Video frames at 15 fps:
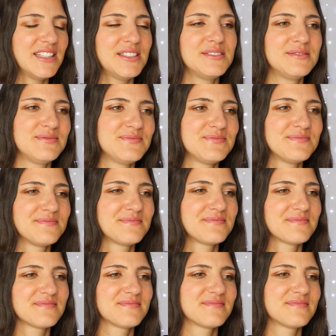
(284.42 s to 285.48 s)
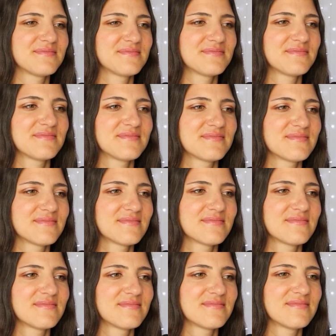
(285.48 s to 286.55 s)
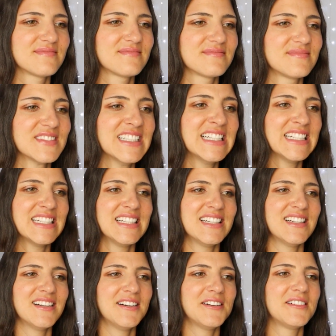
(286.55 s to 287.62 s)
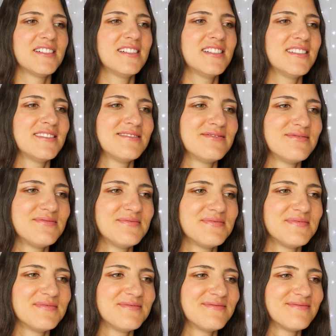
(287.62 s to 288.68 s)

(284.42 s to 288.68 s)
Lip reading: Nobody speaks.